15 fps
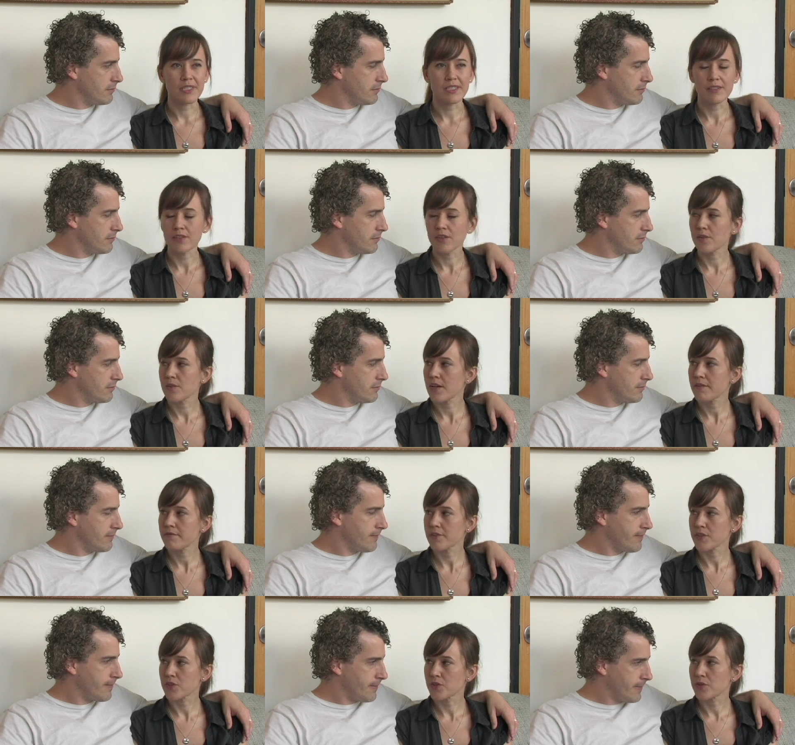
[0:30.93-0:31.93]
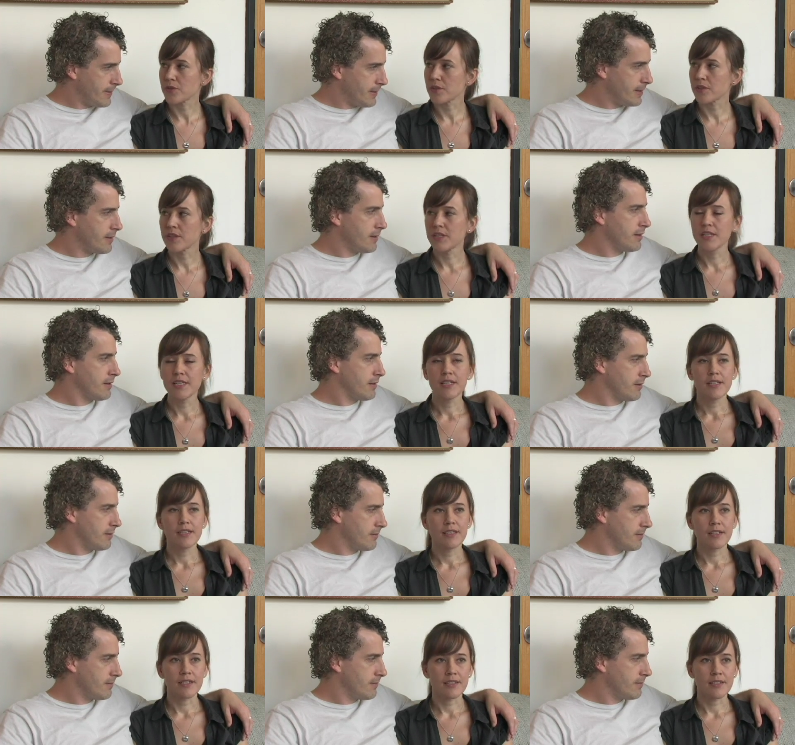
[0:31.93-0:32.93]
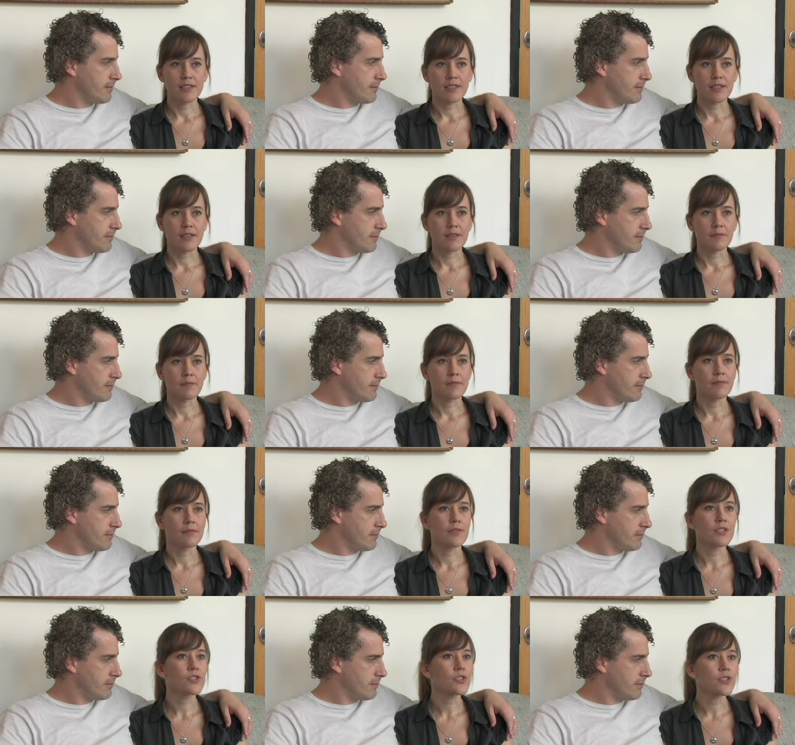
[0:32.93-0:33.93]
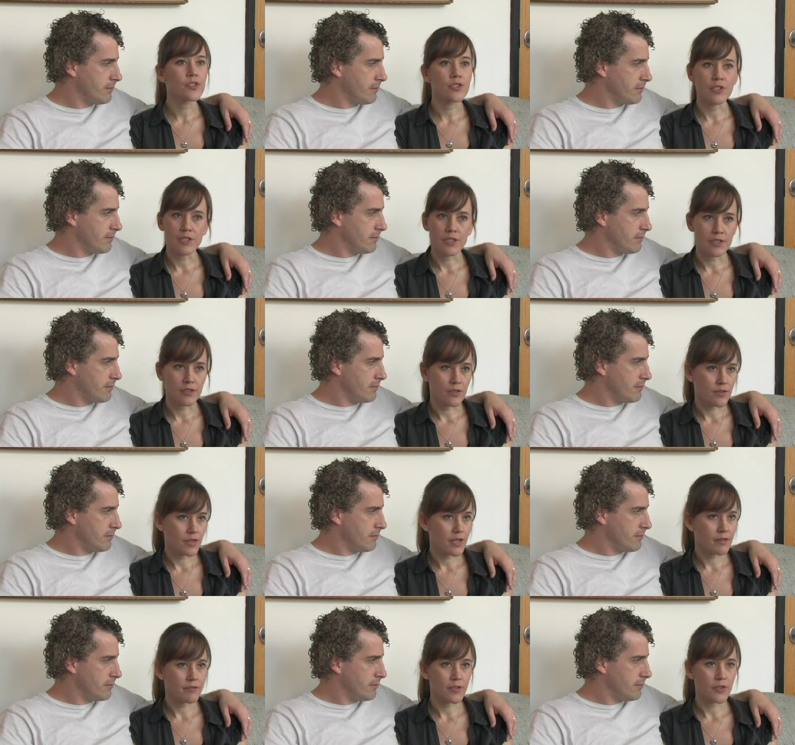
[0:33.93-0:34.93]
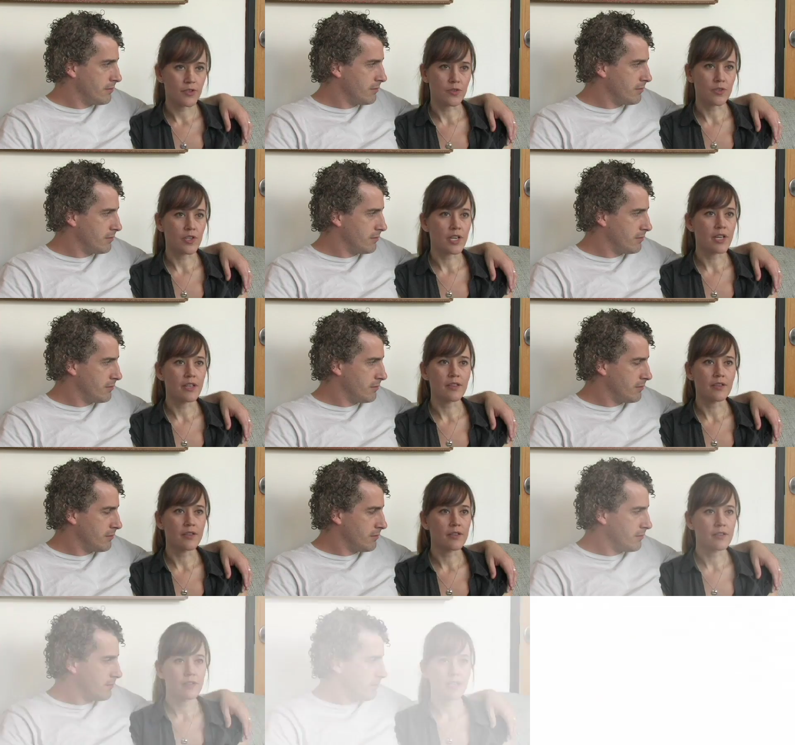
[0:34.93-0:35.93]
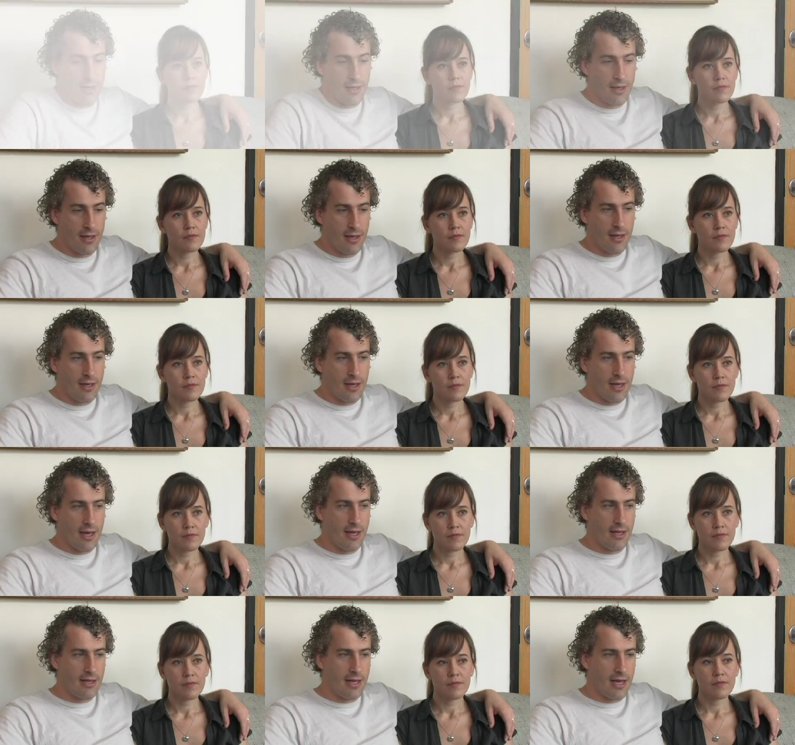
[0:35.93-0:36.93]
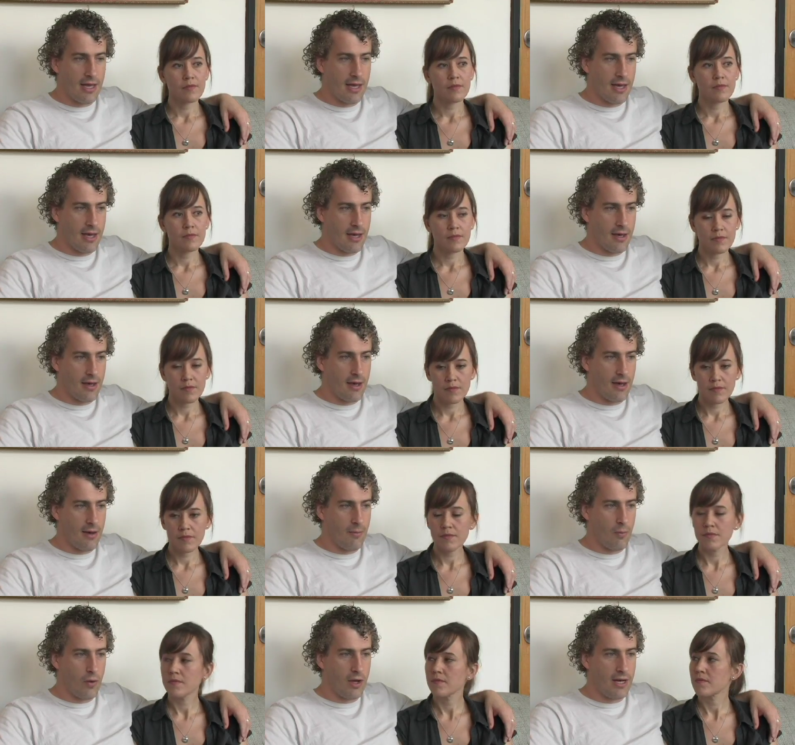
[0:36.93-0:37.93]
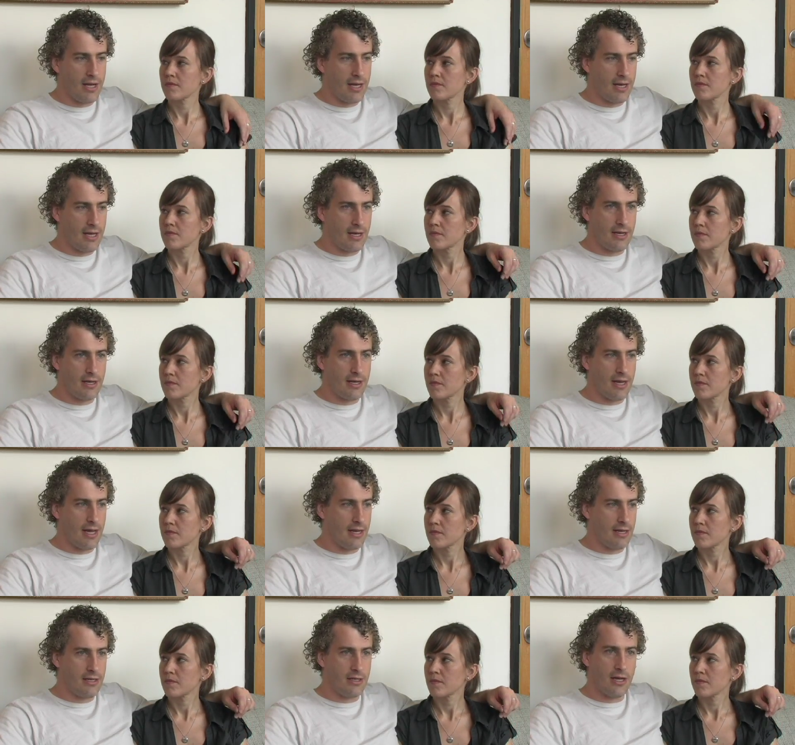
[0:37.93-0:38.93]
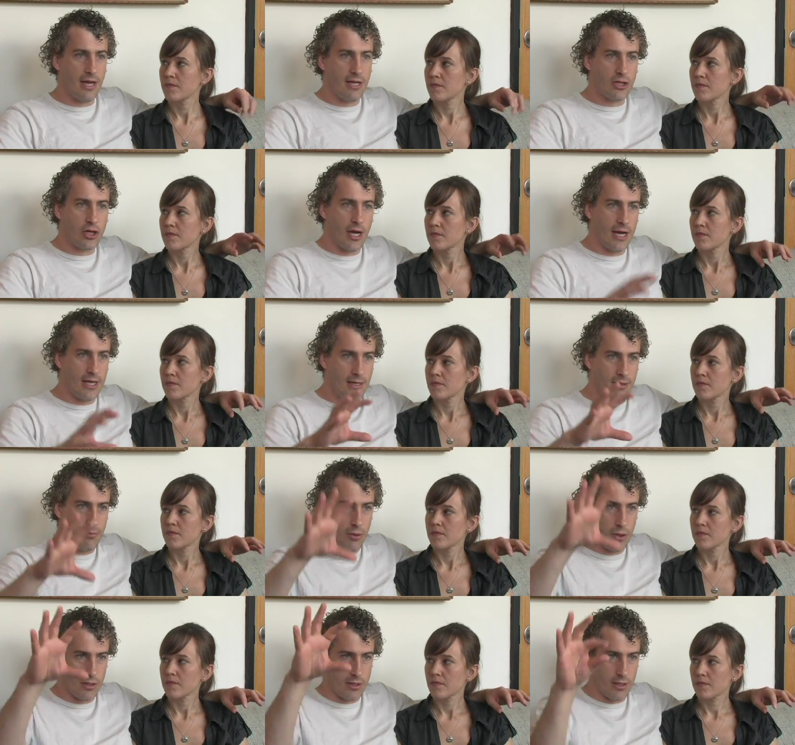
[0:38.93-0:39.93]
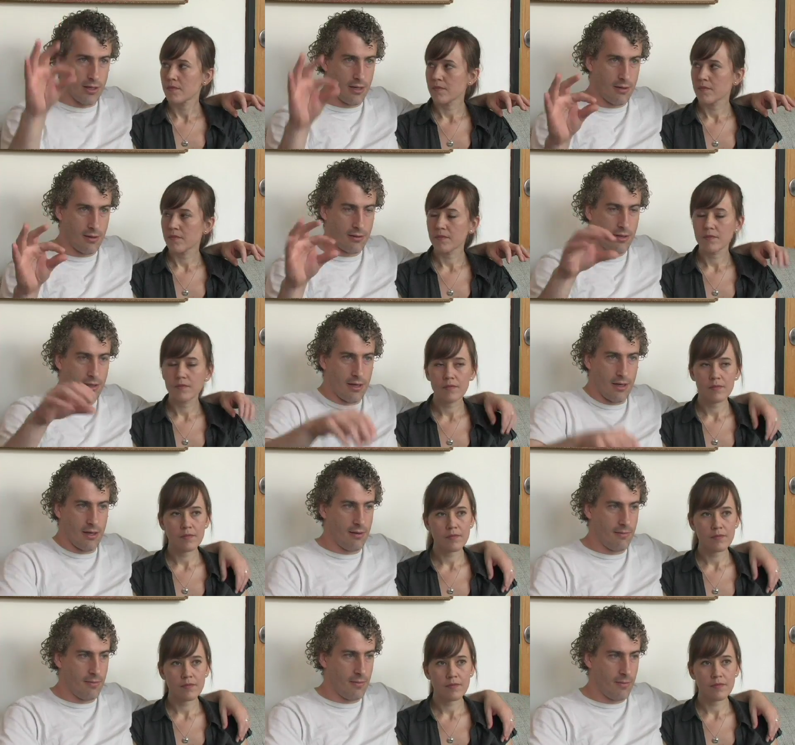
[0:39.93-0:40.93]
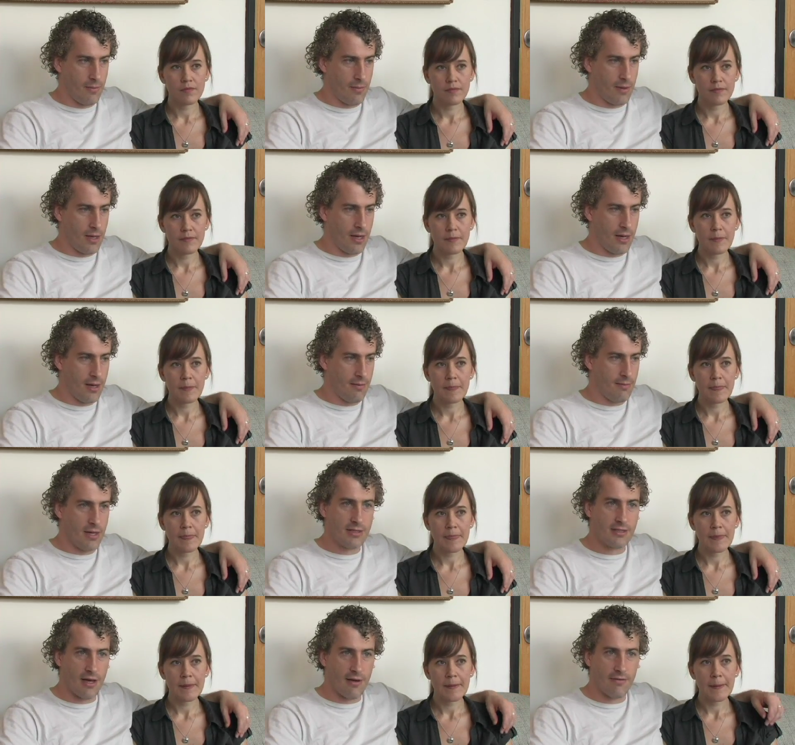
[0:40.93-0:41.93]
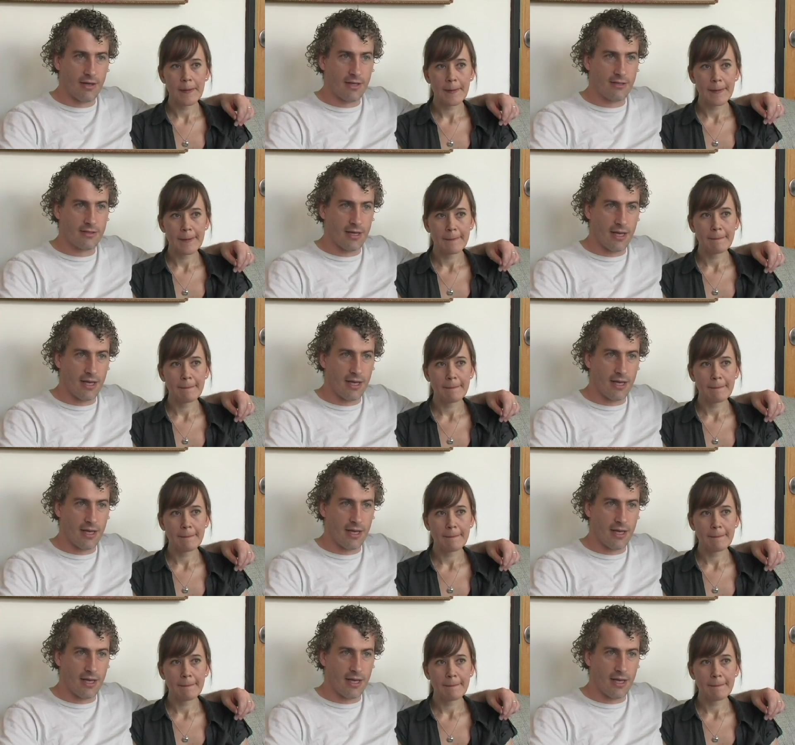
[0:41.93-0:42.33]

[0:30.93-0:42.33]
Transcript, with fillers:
Speaker 1: We didn't know that for sure, and um, the surgeons didn't know that for sure either
Speaker 2: and they uh, um, went in and, and, and tried to put the, the uh, esophagus